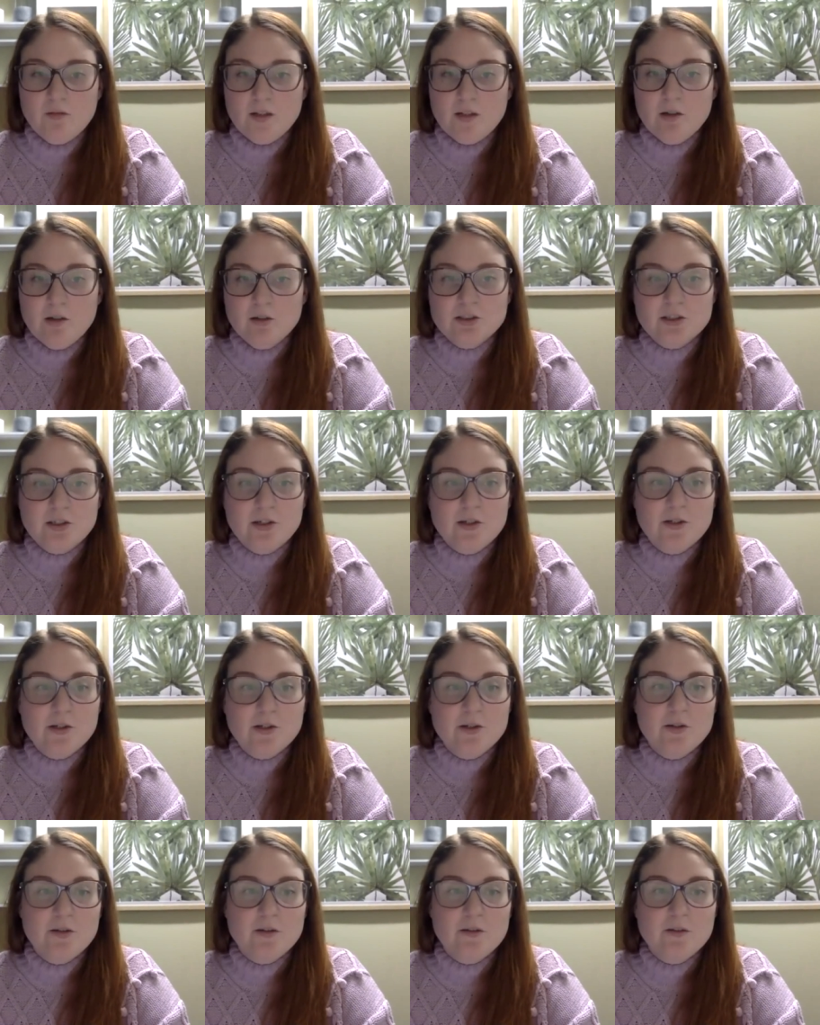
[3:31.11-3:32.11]
I'll show
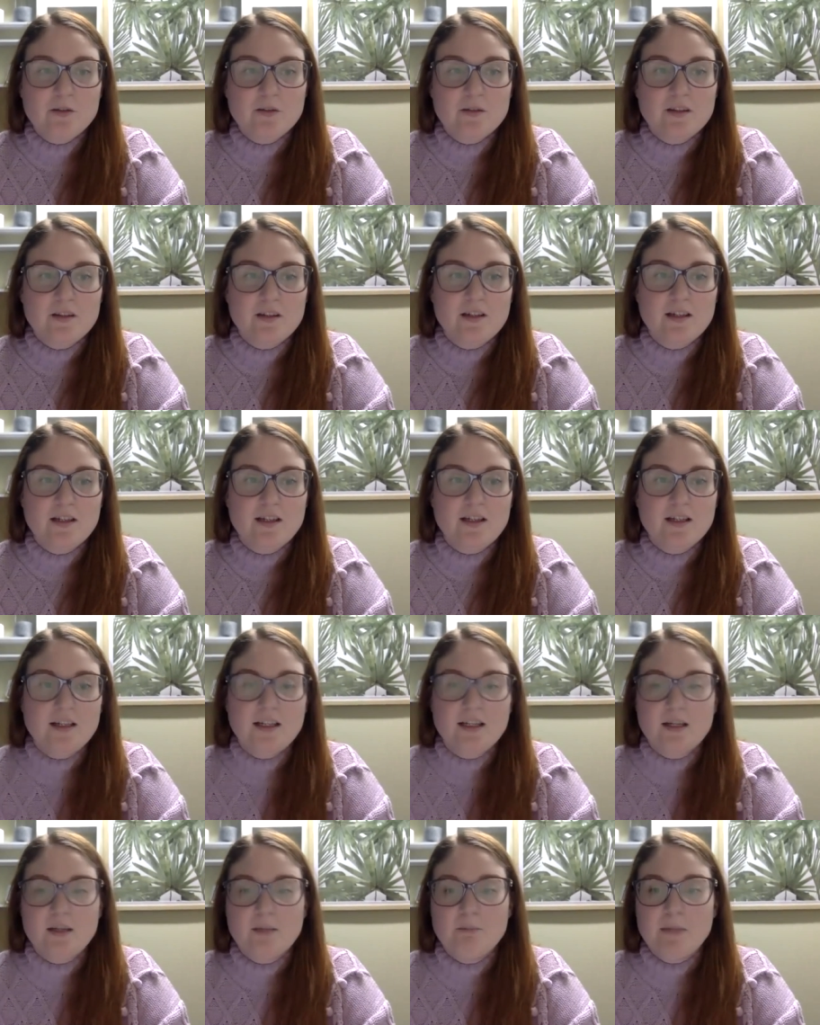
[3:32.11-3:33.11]
you
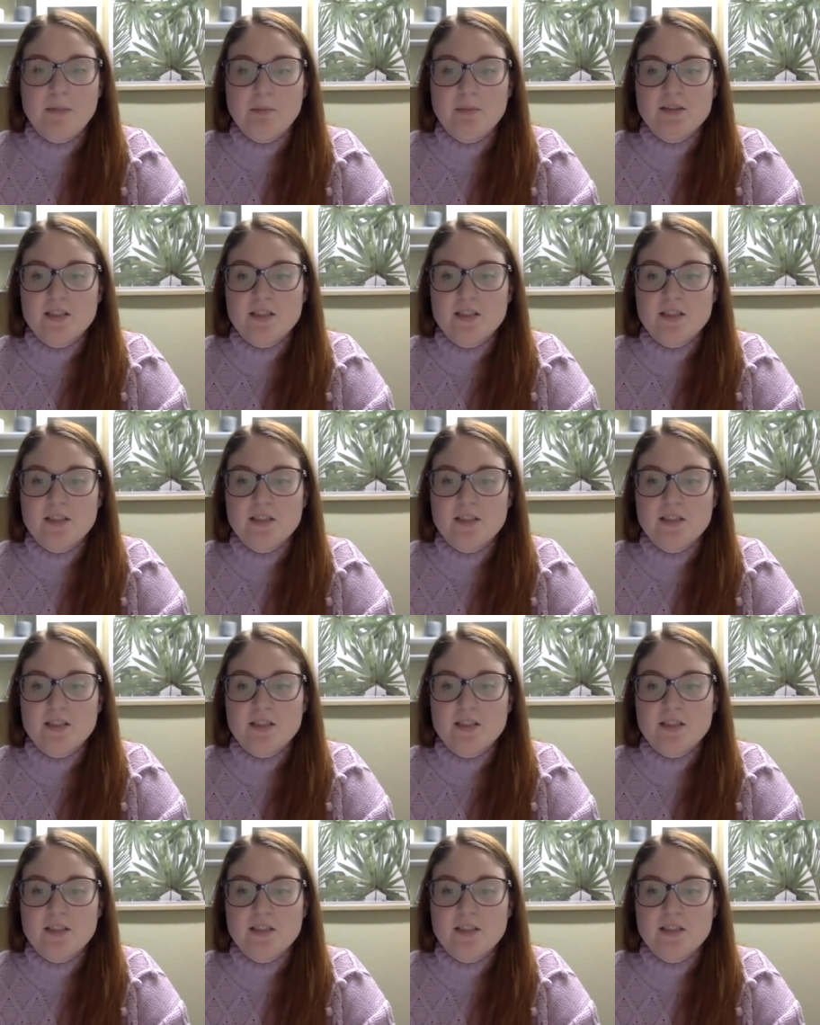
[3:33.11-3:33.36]
the member